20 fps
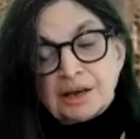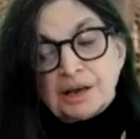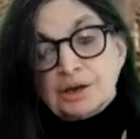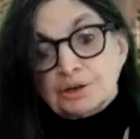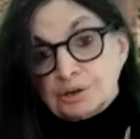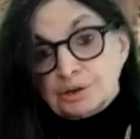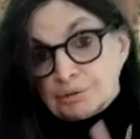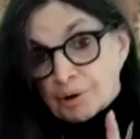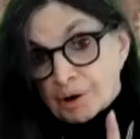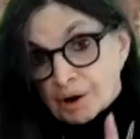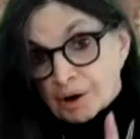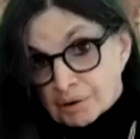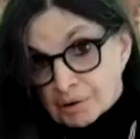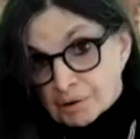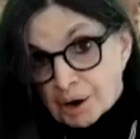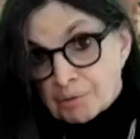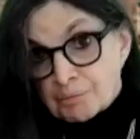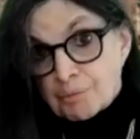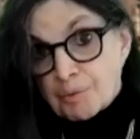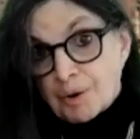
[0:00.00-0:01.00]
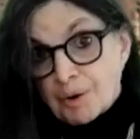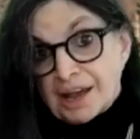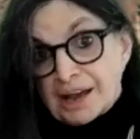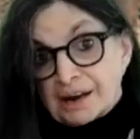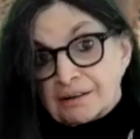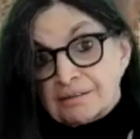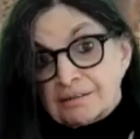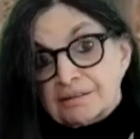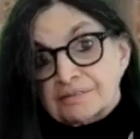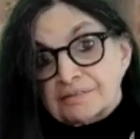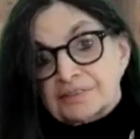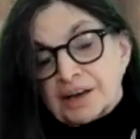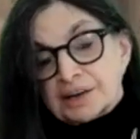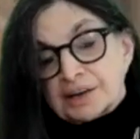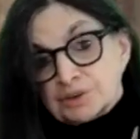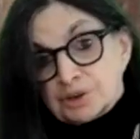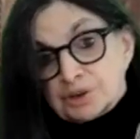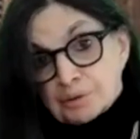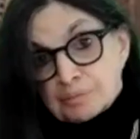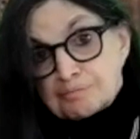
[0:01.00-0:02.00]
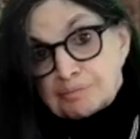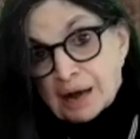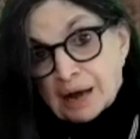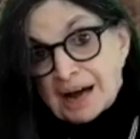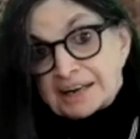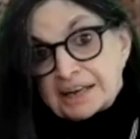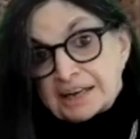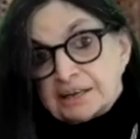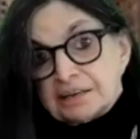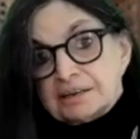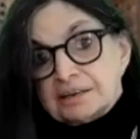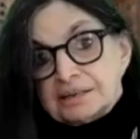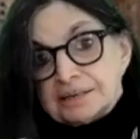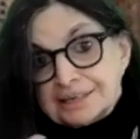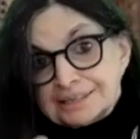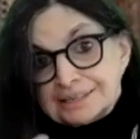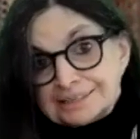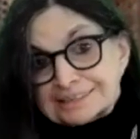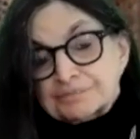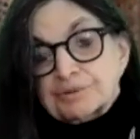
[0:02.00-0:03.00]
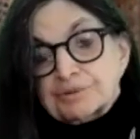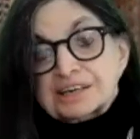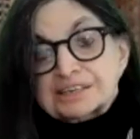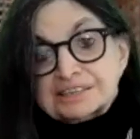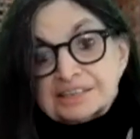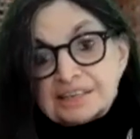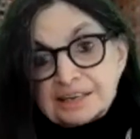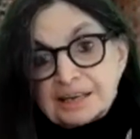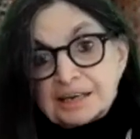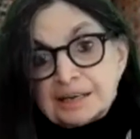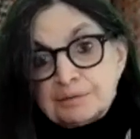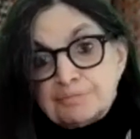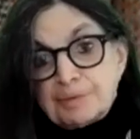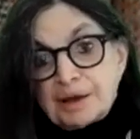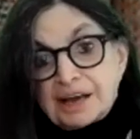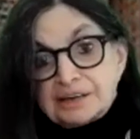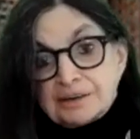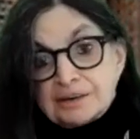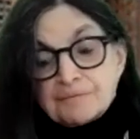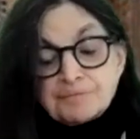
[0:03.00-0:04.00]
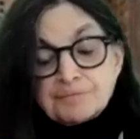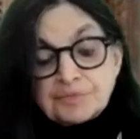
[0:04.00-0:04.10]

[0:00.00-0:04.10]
You are aware that your body is resting in bed.